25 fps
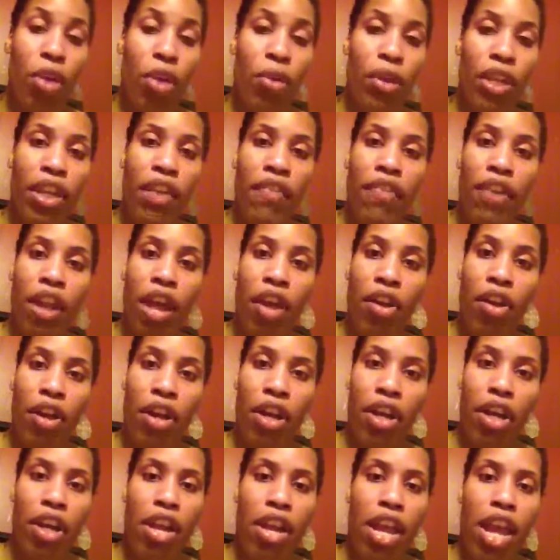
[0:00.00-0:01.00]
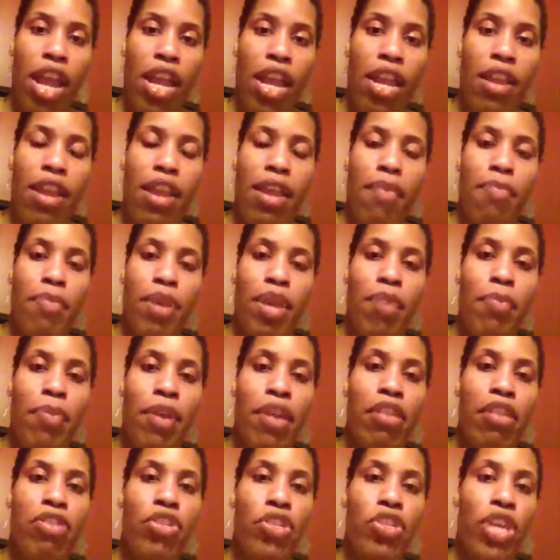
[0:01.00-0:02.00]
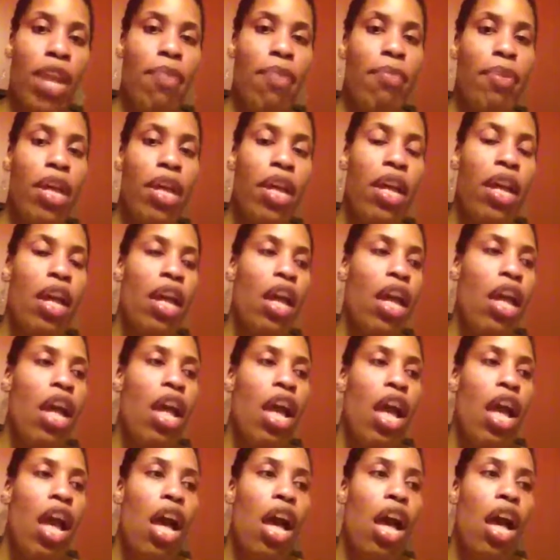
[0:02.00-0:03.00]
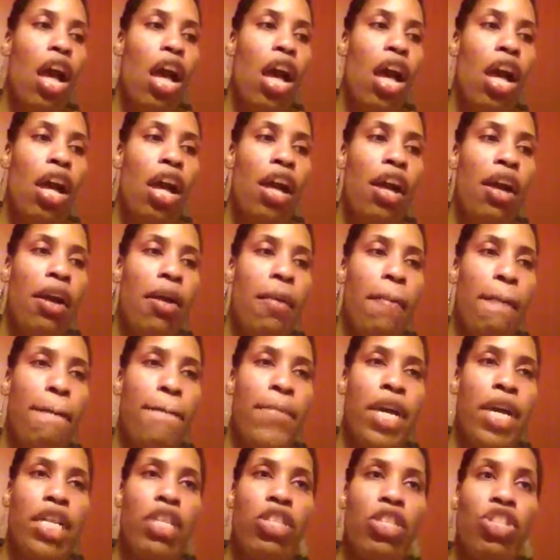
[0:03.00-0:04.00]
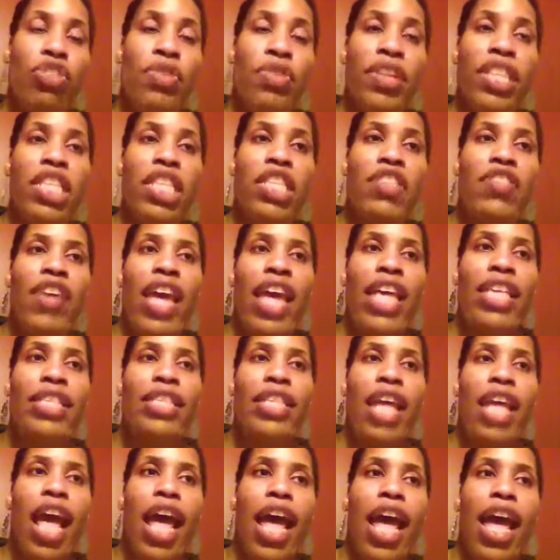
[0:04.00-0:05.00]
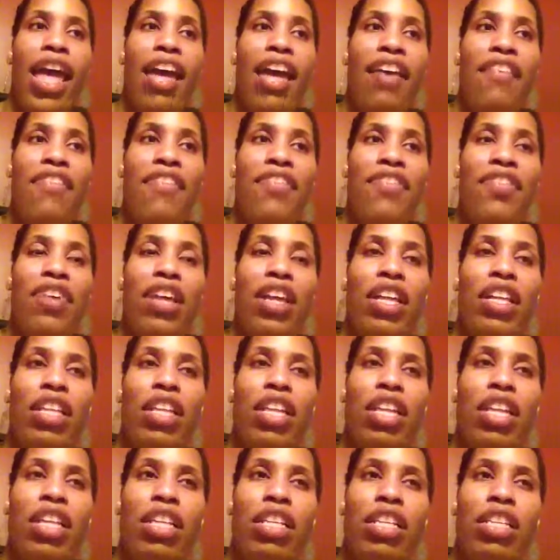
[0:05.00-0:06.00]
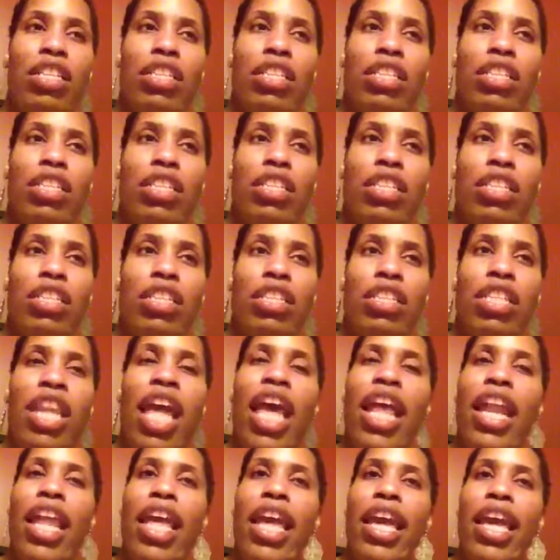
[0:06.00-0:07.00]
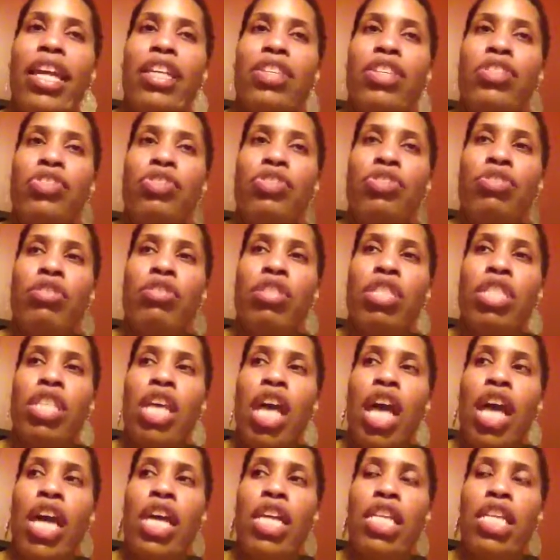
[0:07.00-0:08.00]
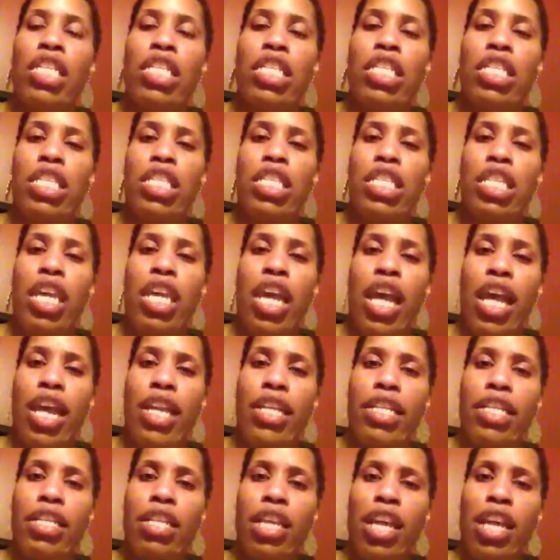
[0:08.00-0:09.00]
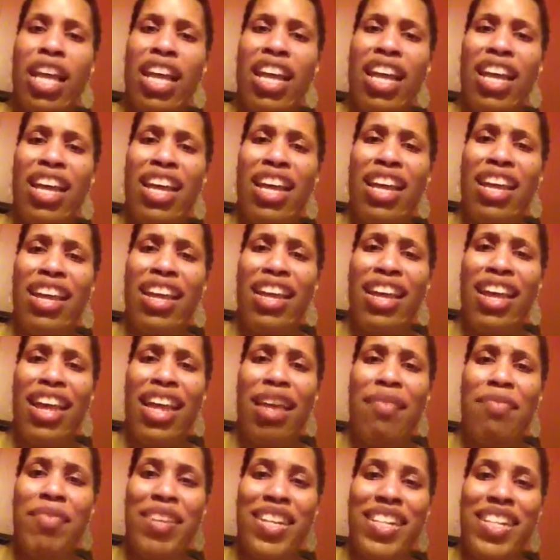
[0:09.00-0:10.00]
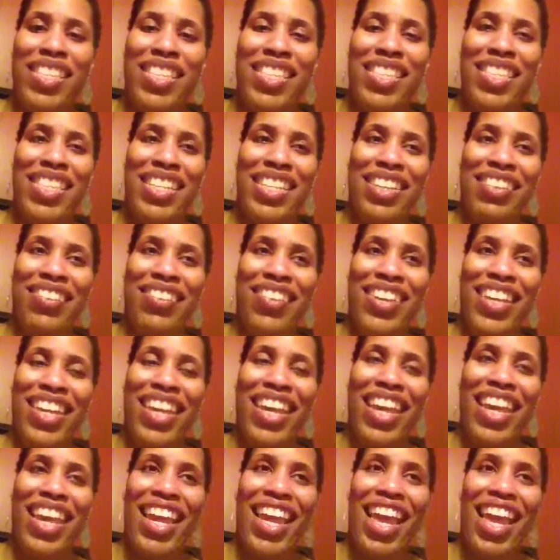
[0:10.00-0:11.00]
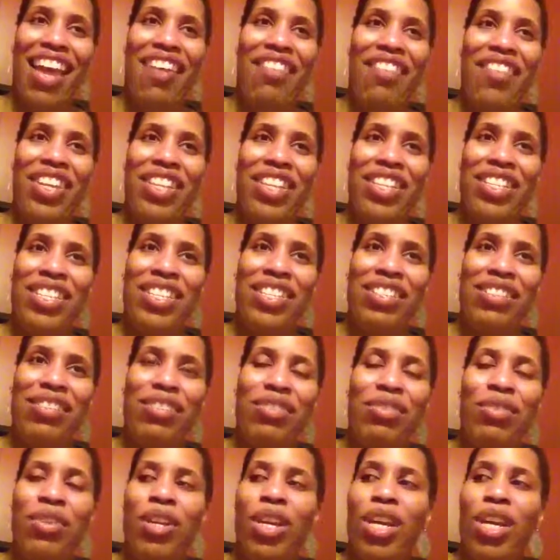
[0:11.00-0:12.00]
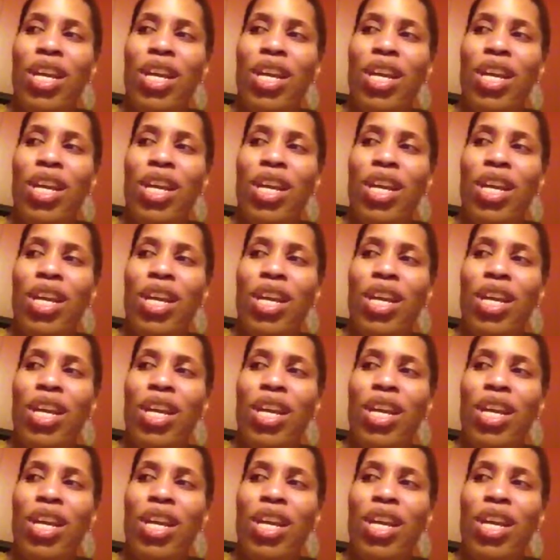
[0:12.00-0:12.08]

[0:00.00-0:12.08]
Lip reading: live longer and be in better shape. During the fast, I have not exercised yet. I am considering it. I want to do